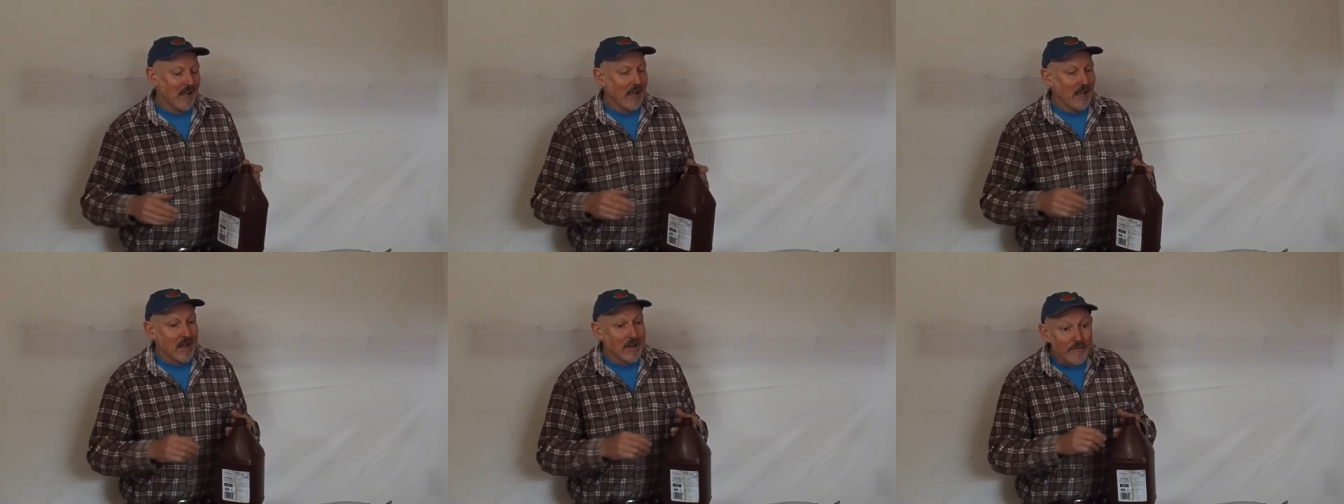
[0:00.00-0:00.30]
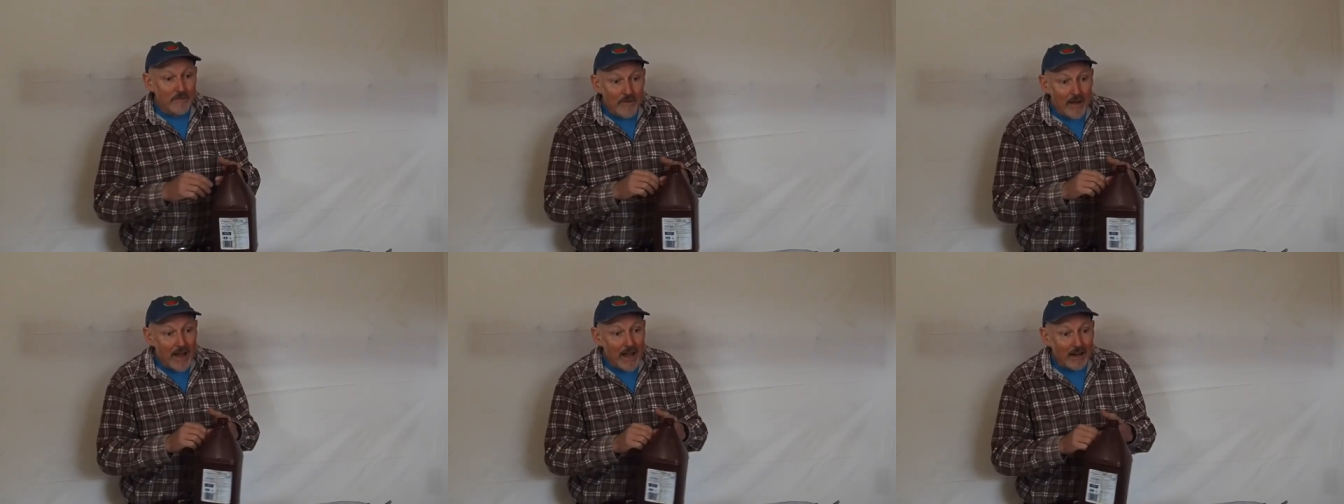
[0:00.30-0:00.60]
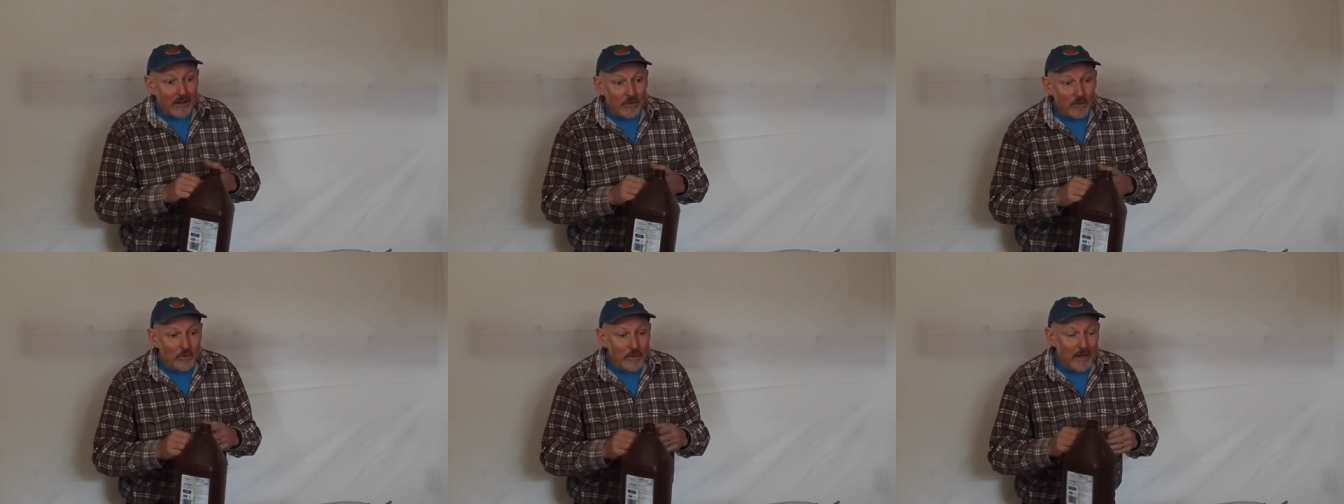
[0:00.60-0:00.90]
In
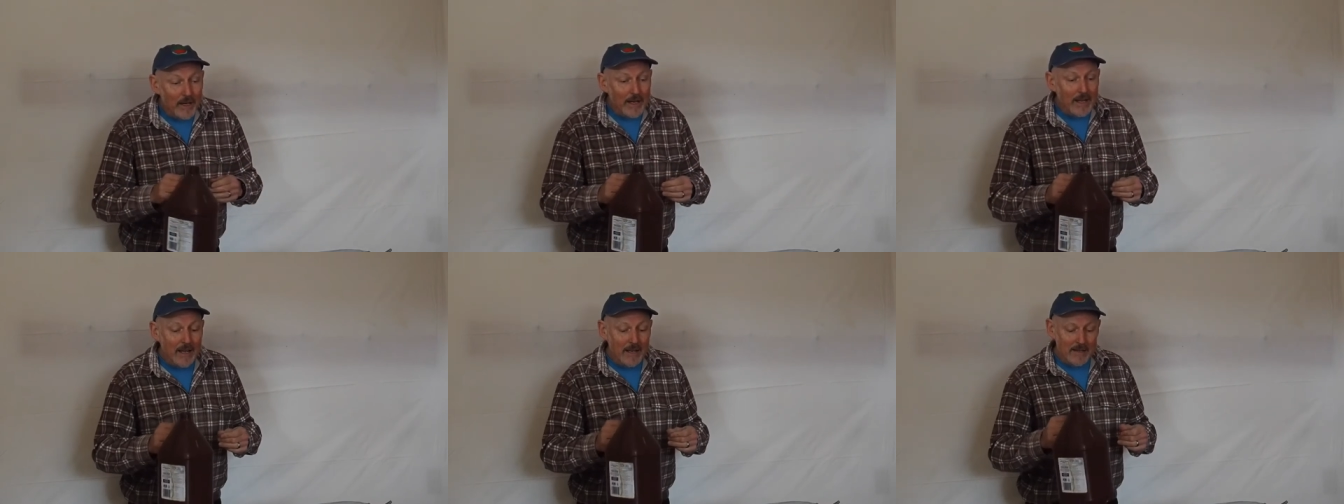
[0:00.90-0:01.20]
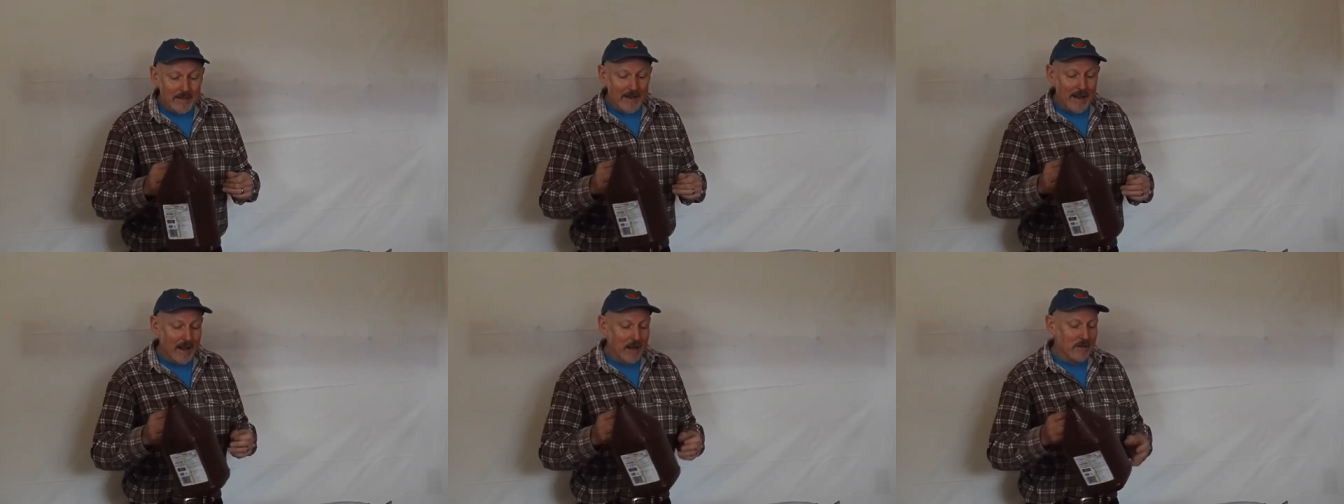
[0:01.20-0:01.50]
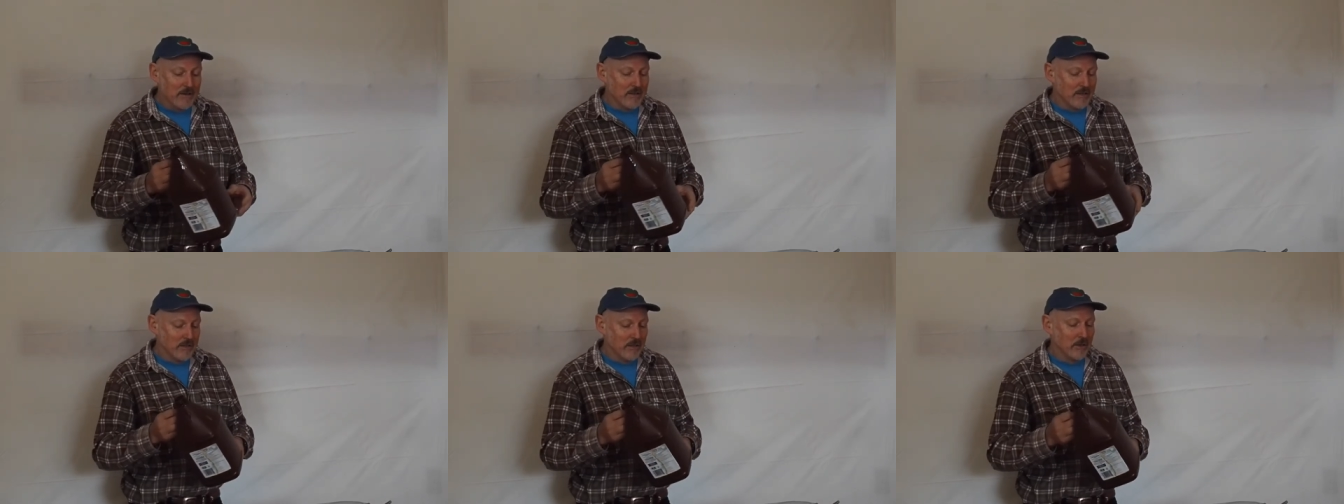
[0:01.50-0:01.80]
fact, when I get
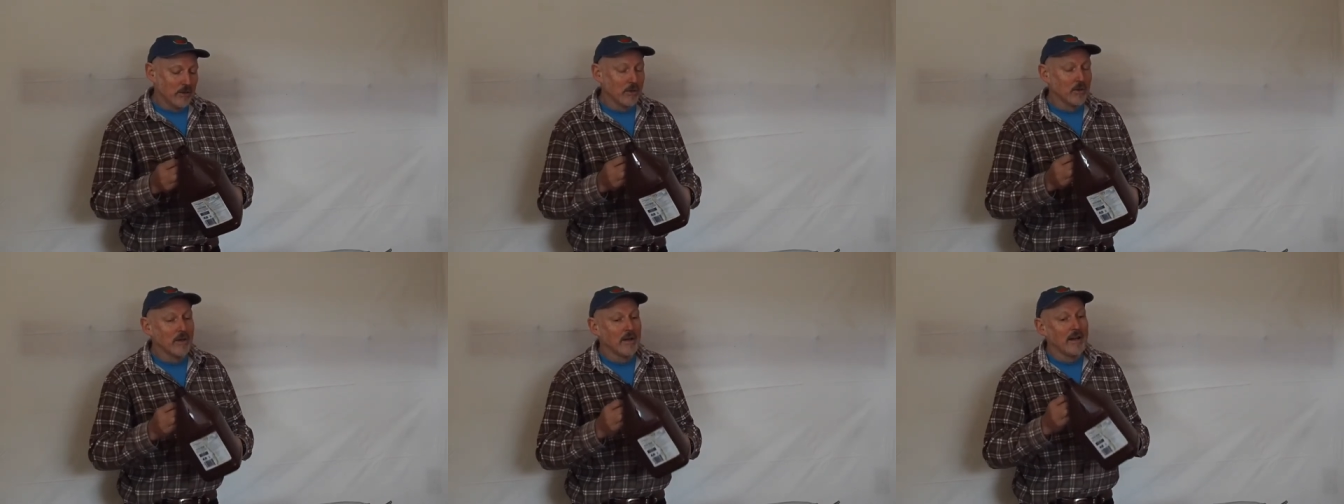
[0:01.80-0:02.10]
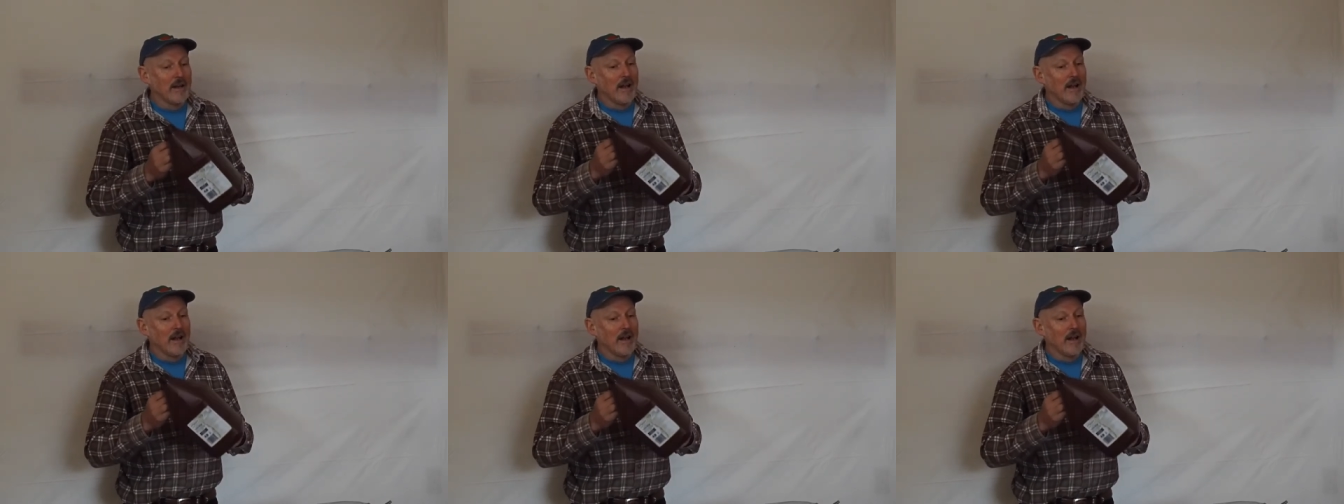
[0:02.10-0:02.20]
down to